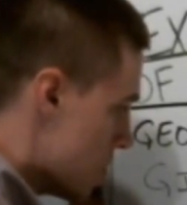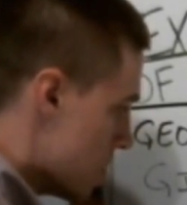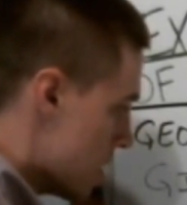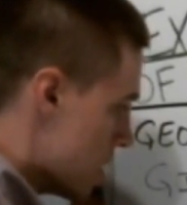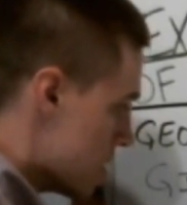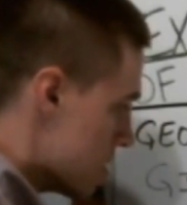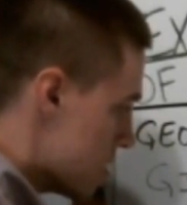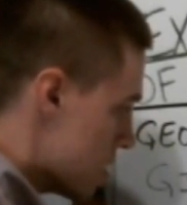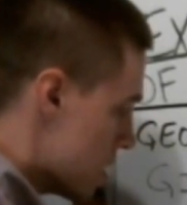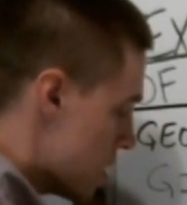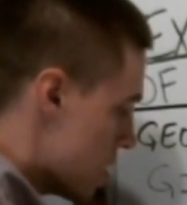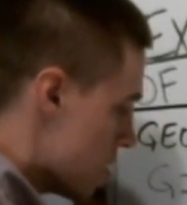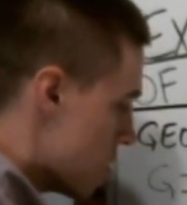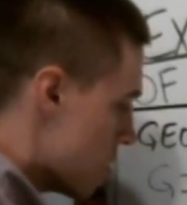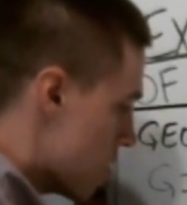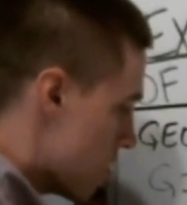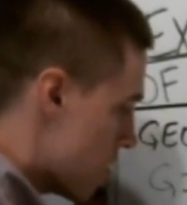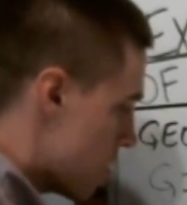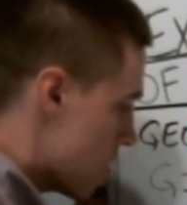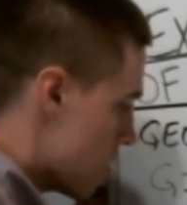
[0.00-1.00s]
that's the
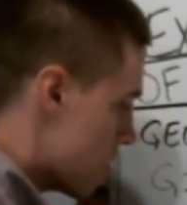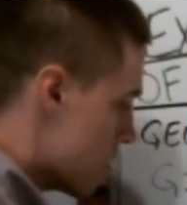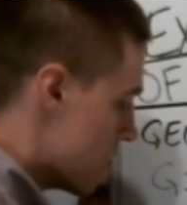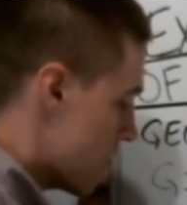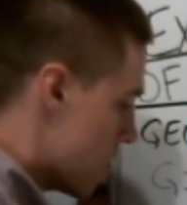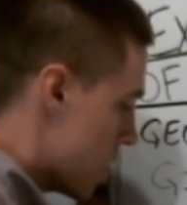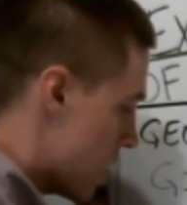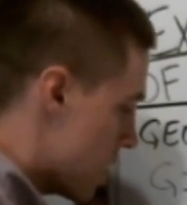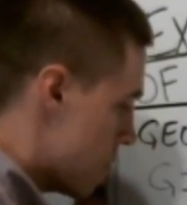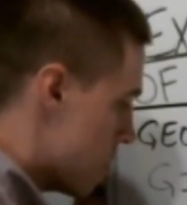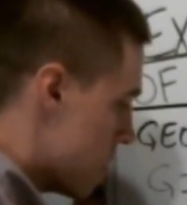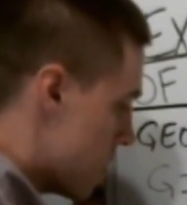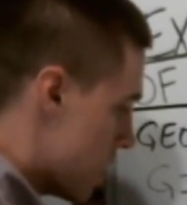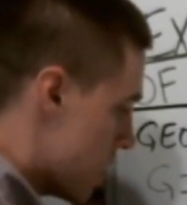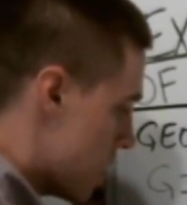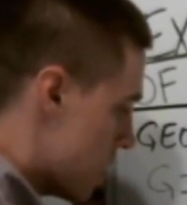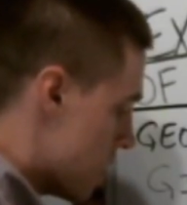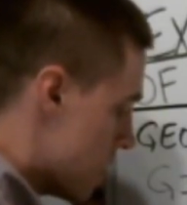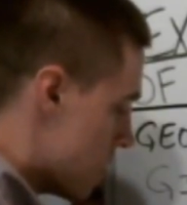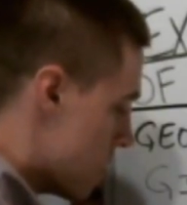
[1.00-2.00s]
Earth, divided
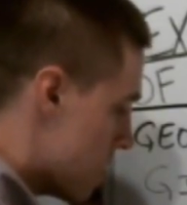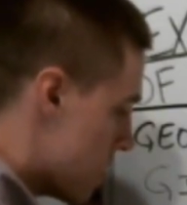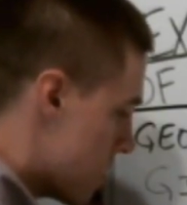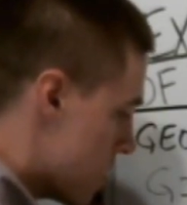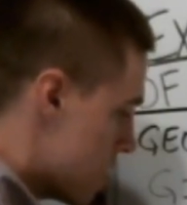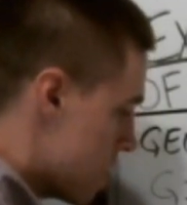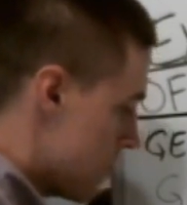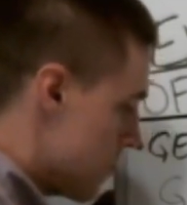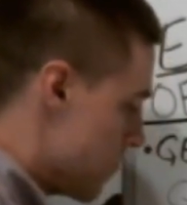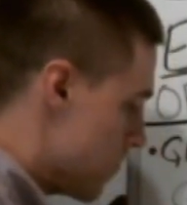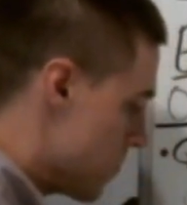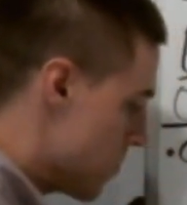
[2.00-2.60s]
by r,